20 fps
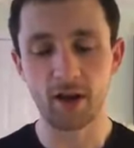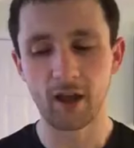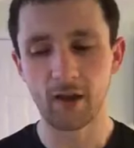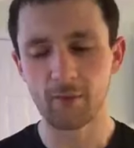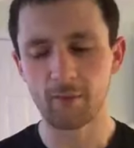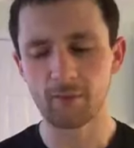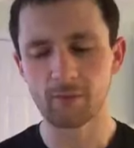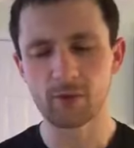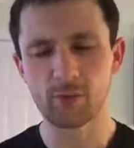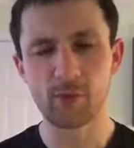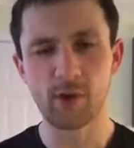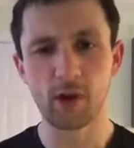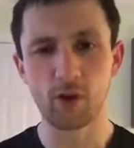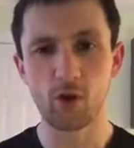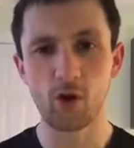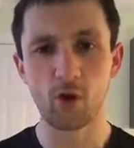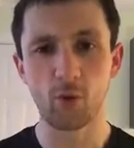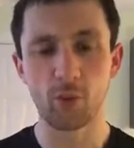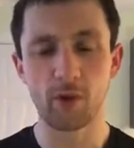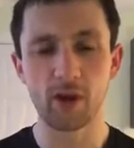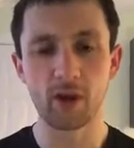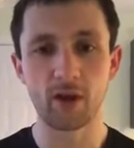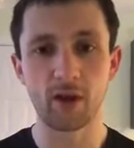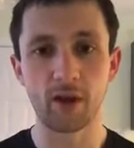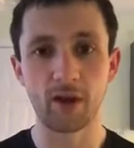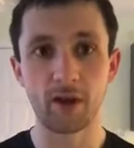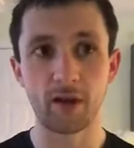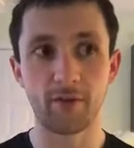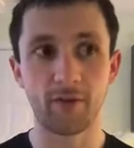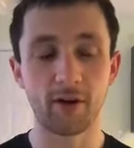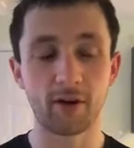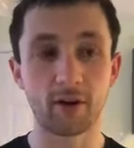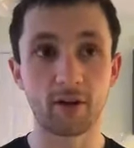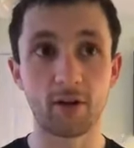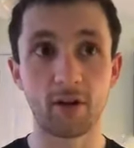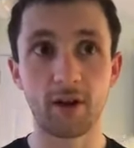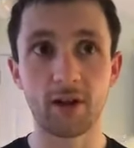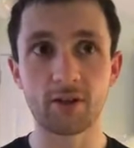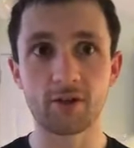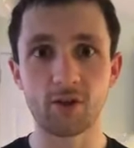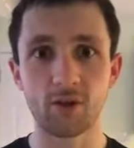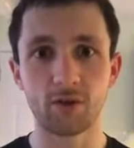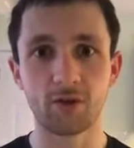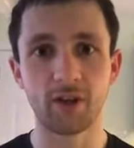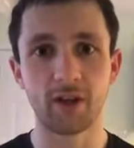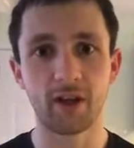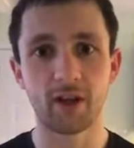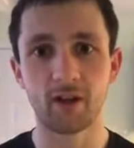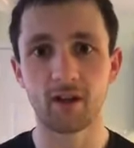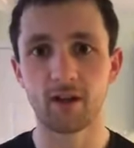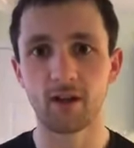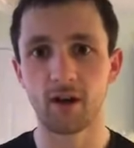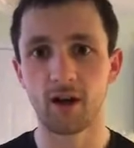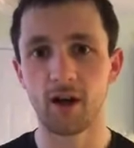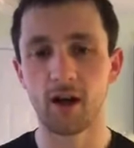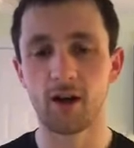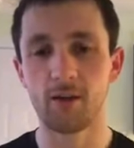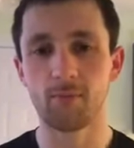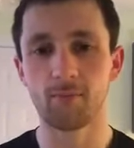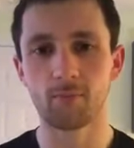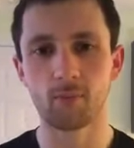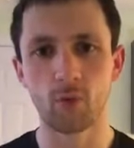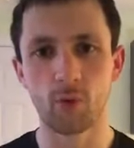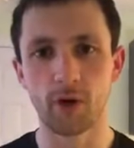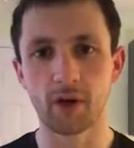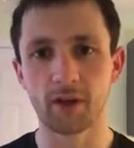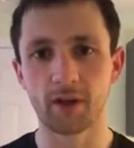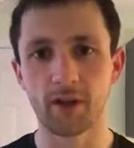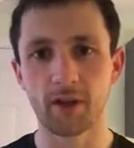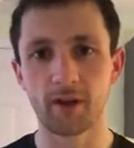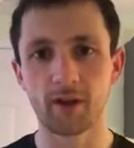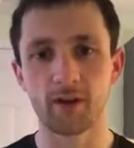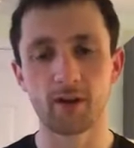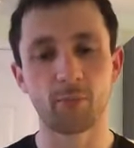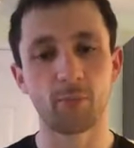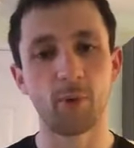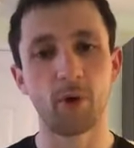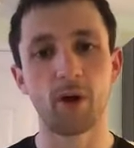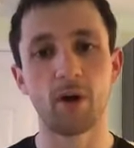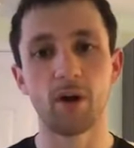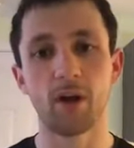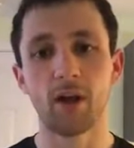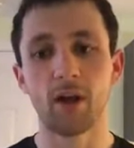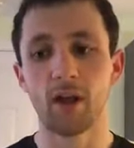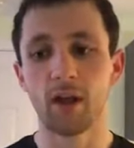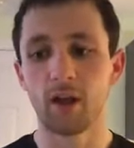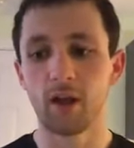it's been a long week and I've had clients all day. I'm quite tired, but